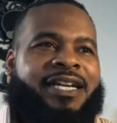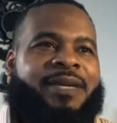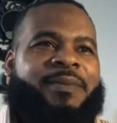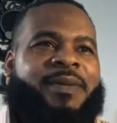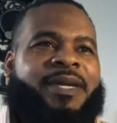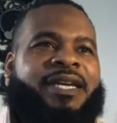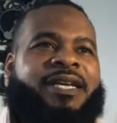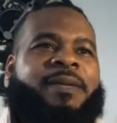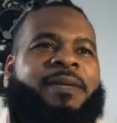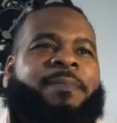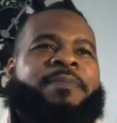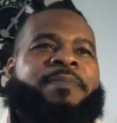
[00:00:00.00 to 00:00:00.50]
and
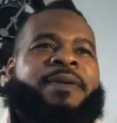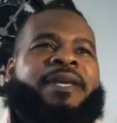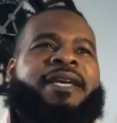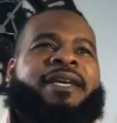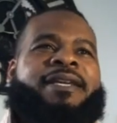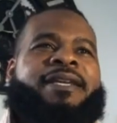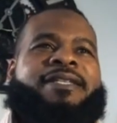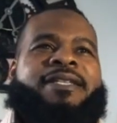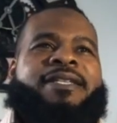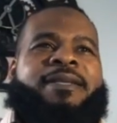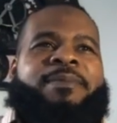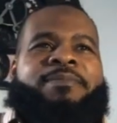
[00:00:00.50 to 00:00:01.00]
may the
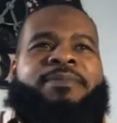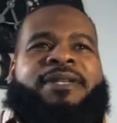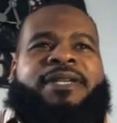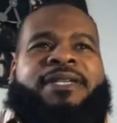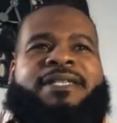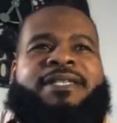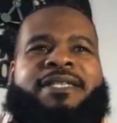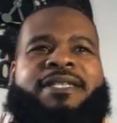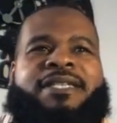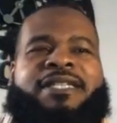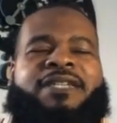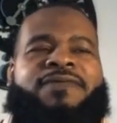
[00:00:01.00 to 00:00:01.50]
peace and
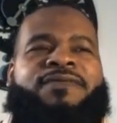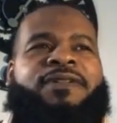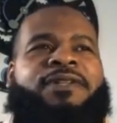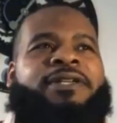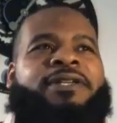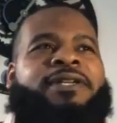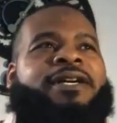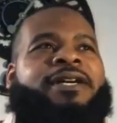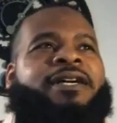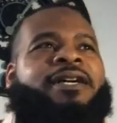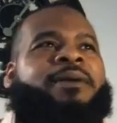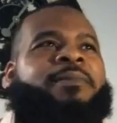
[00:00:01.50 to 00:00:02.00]
blessings of
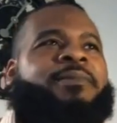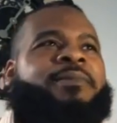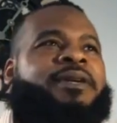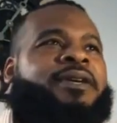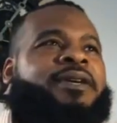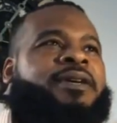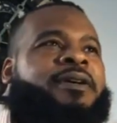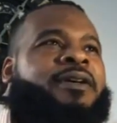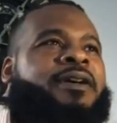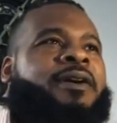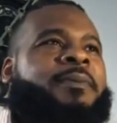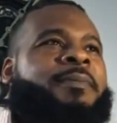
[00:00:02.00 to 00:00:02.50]
Allah
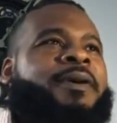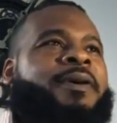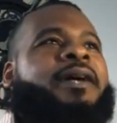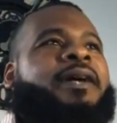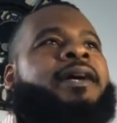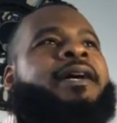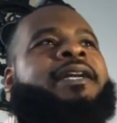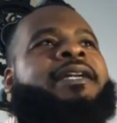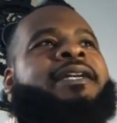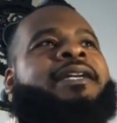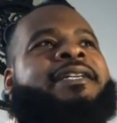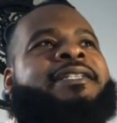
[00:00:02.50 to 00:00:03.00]
be
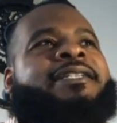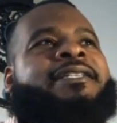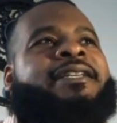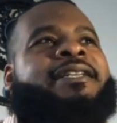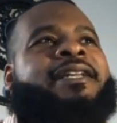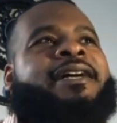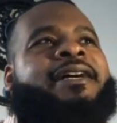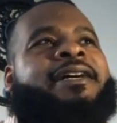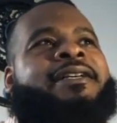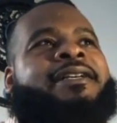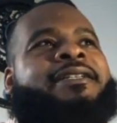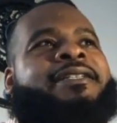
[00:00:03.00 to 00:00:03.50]
upon his
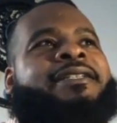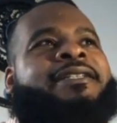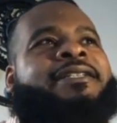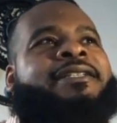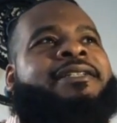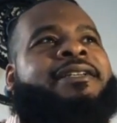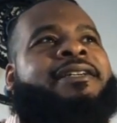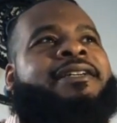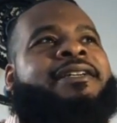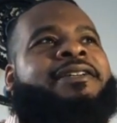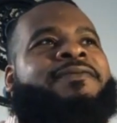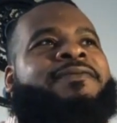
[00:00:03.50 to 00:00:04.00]

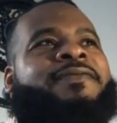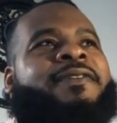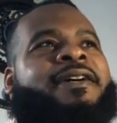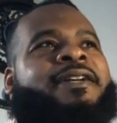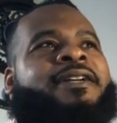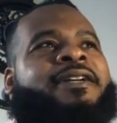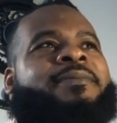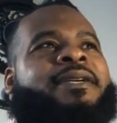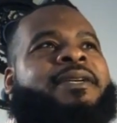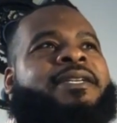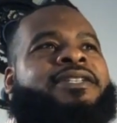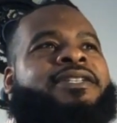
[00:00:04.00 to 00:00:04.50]
last and
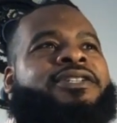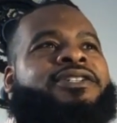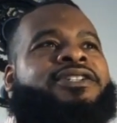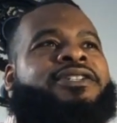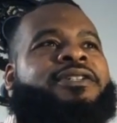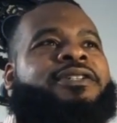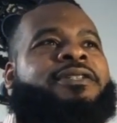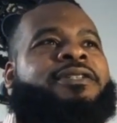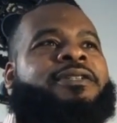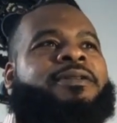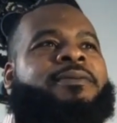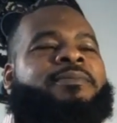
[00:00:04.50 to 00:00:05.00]
final
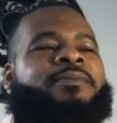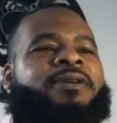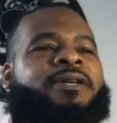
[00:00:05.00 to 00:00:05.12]
messenger,